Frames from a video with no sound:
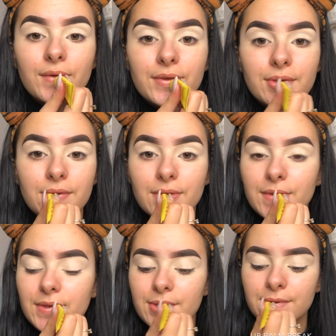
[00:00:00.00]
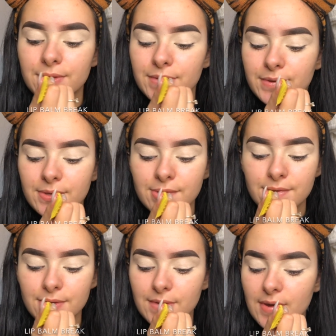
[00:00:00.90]

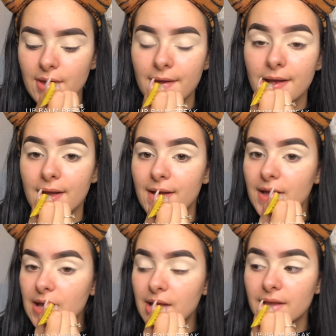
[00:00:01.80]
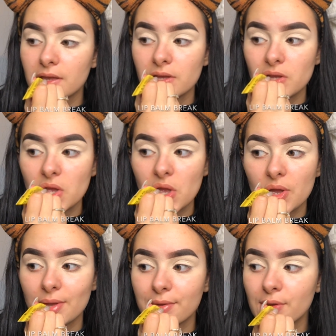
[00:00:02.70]
No one is speaking in this clip.